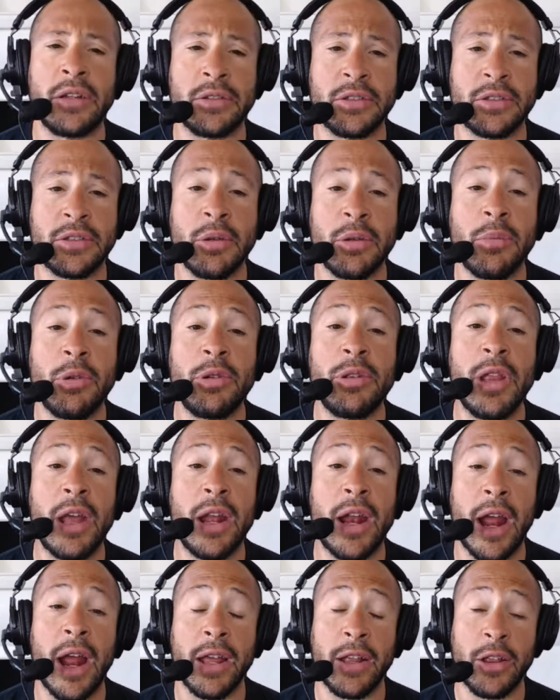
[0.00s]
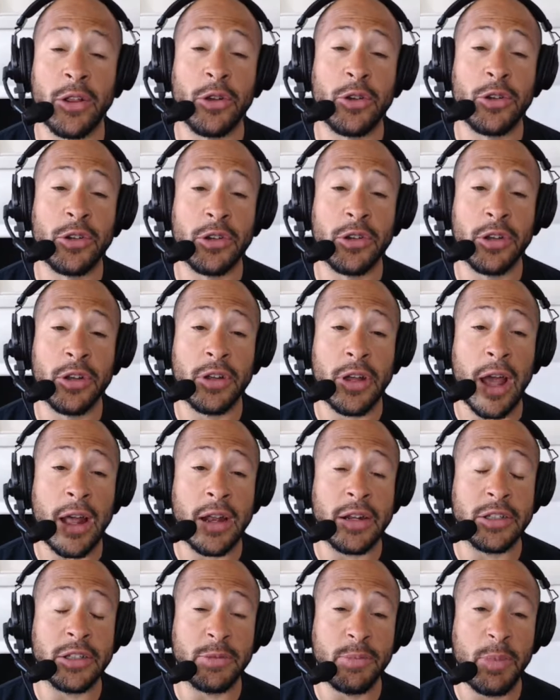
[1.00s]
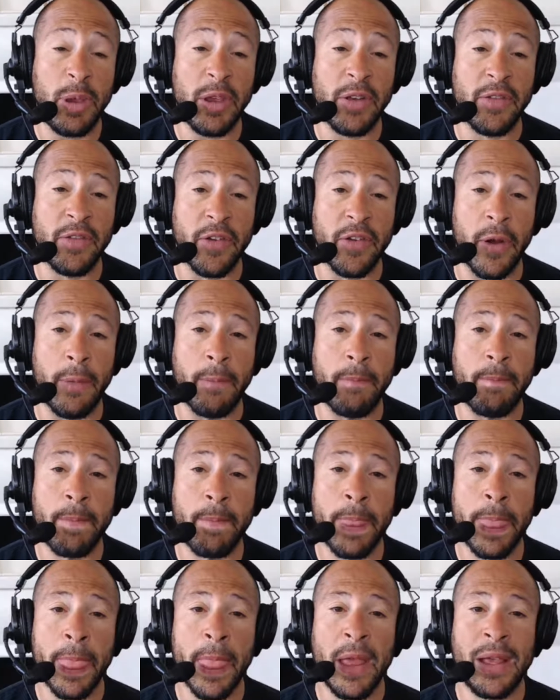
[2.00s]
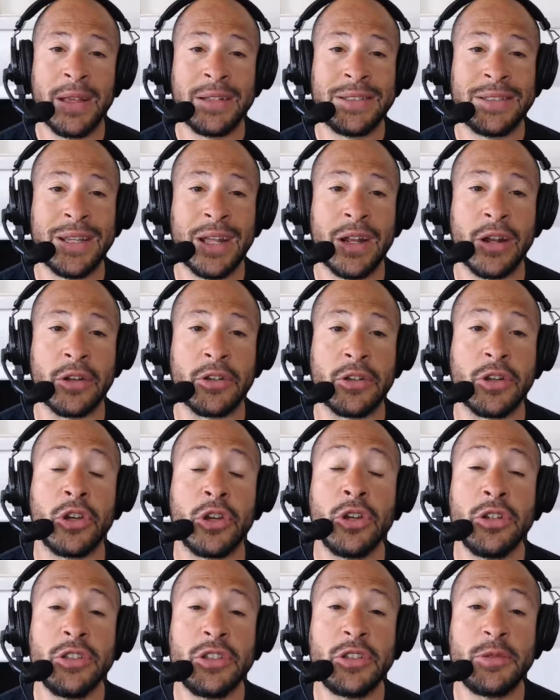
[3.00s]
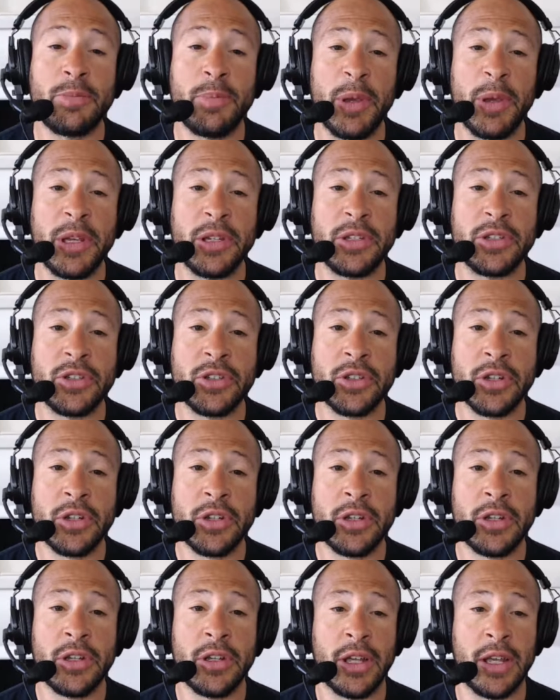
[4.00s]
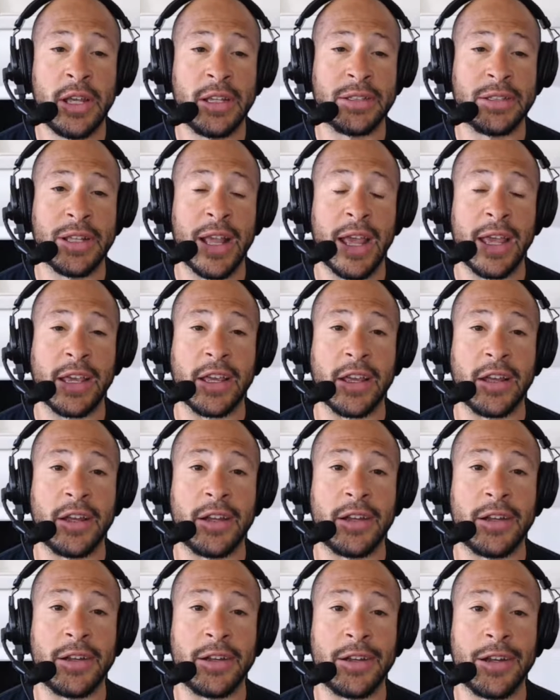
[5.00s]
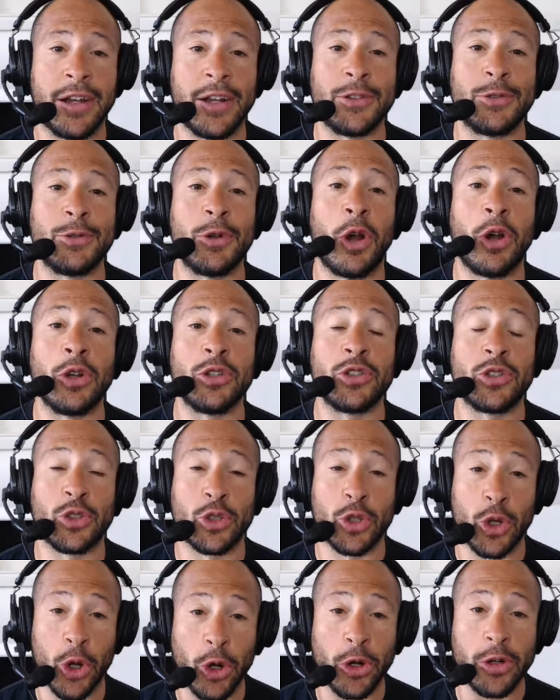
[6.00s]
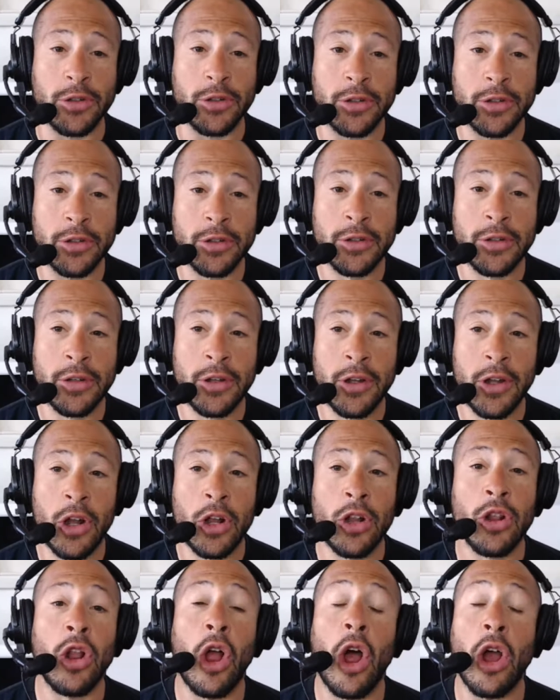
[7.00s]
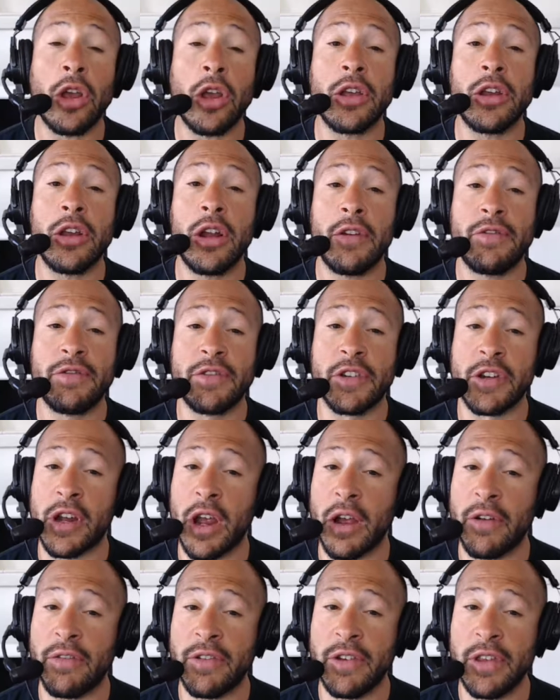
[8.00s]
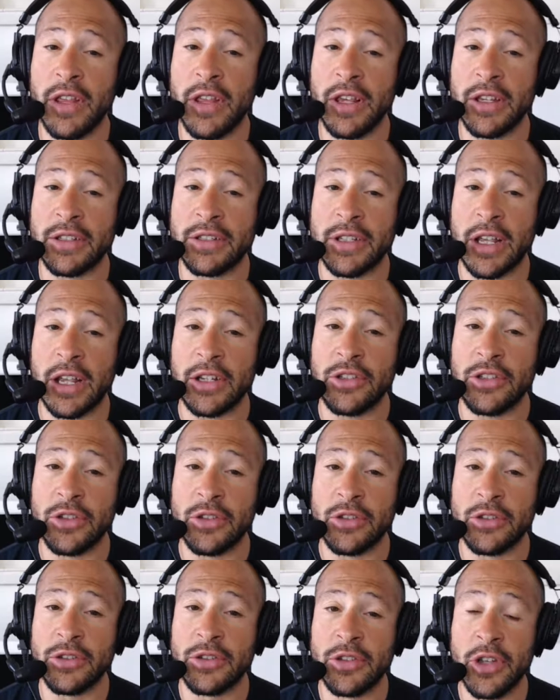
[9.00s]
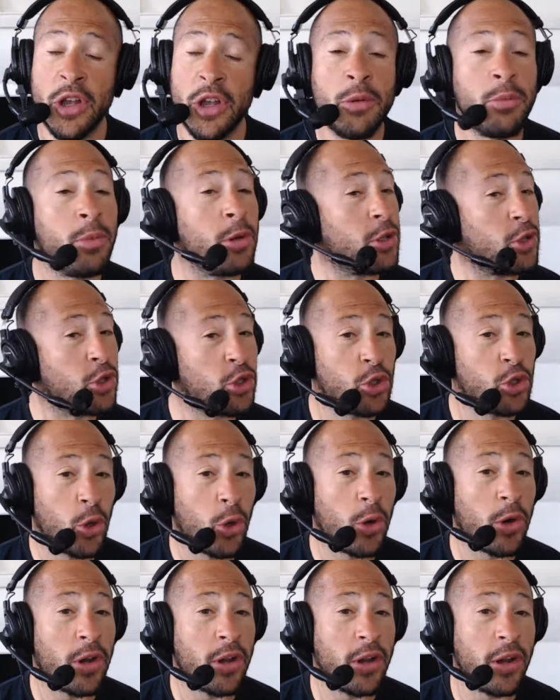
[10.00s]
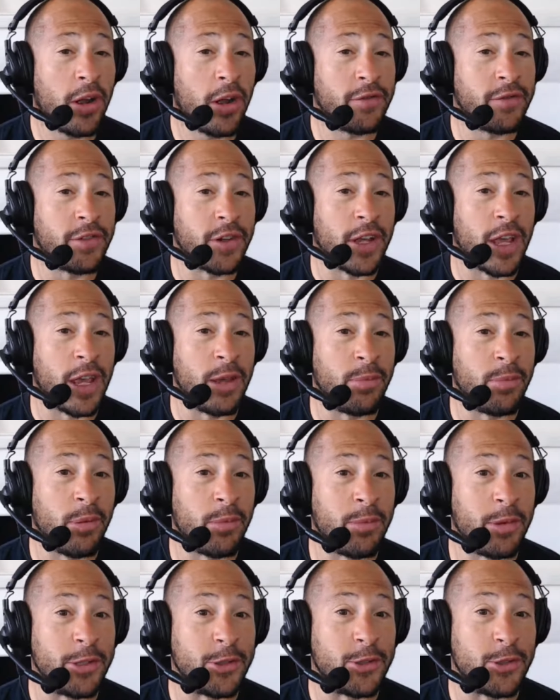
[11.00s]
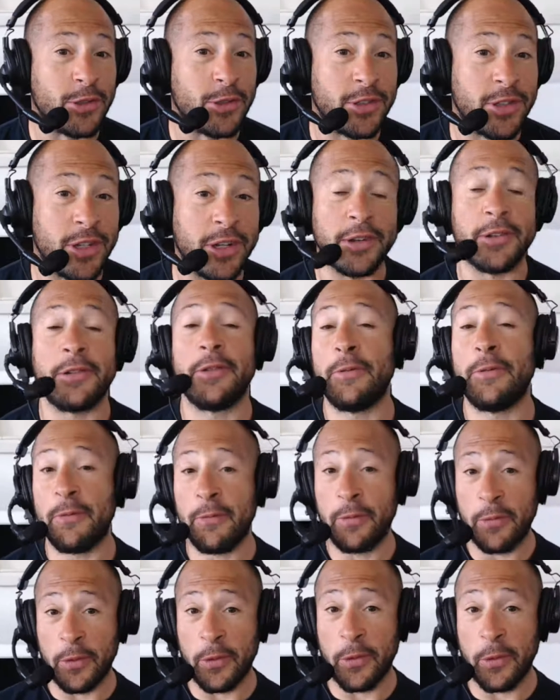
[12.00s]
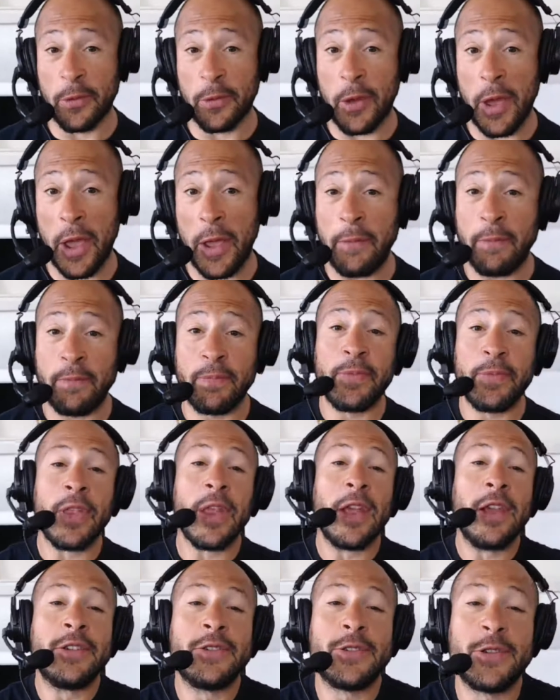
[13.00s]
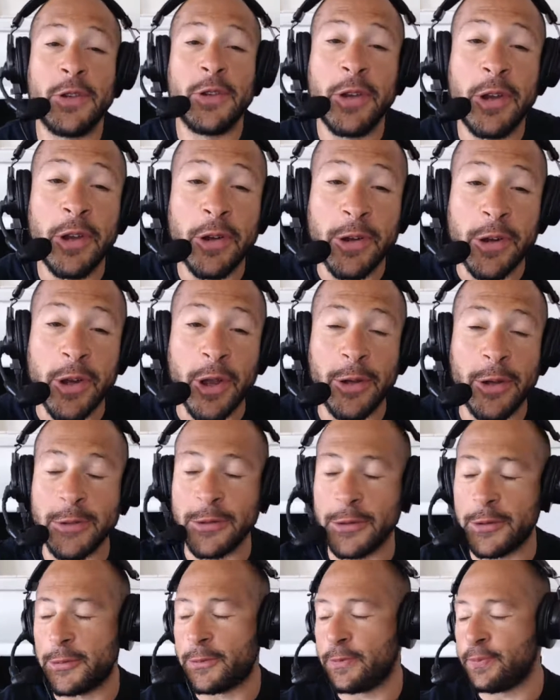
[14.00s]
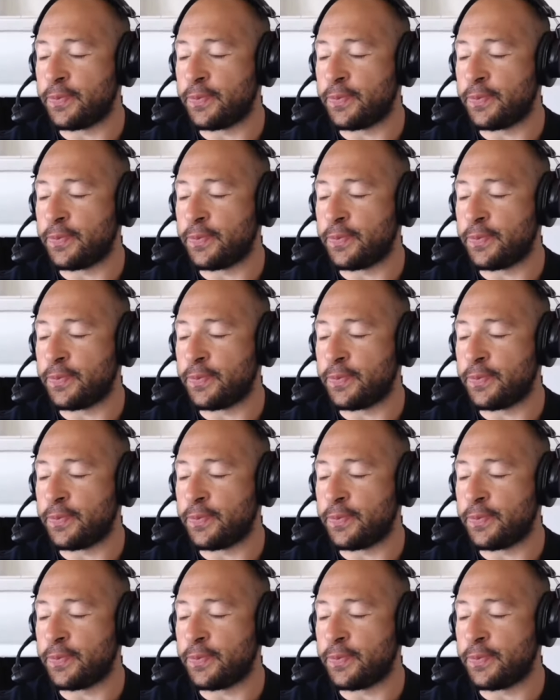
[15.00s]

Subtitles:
Someone that I learned how to speak from said a good speech is like a skirt, long enough to cover the essentials, but short enough to keep them interested. Okay? So here goes.